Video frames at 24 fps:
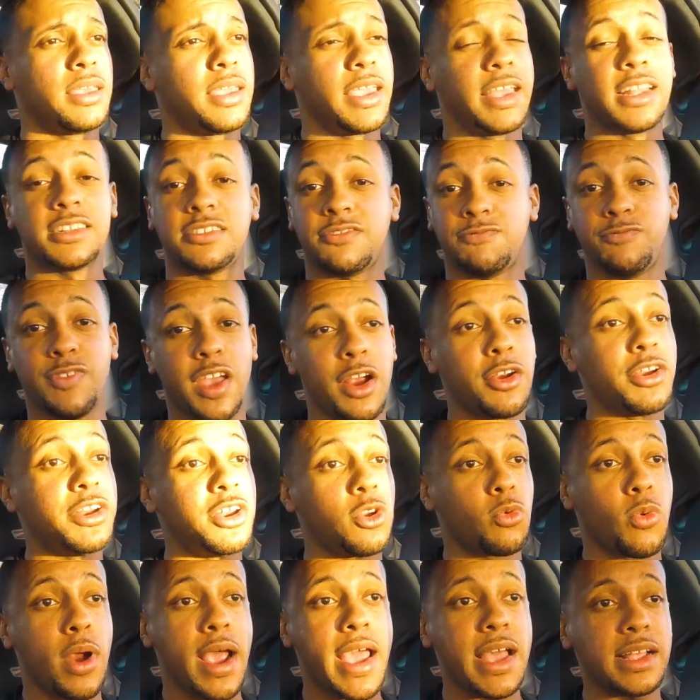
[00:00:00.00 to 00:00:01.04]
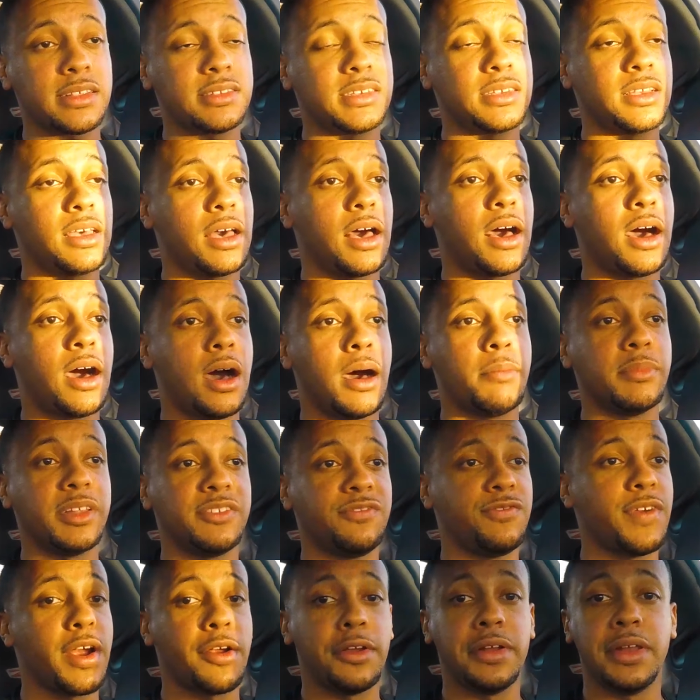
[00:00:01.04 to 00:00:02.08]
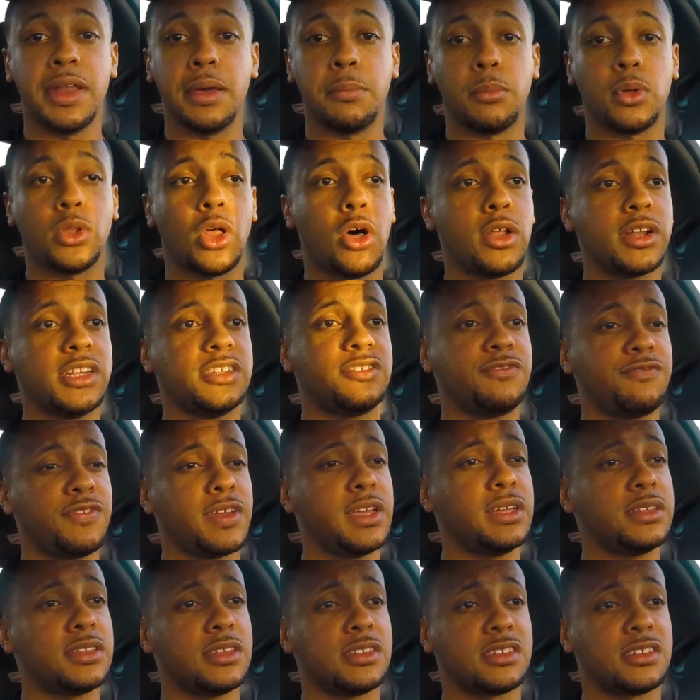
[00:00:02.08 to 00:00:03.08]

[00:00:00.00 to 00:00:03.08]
it's very direct, it's very nimble on its feet,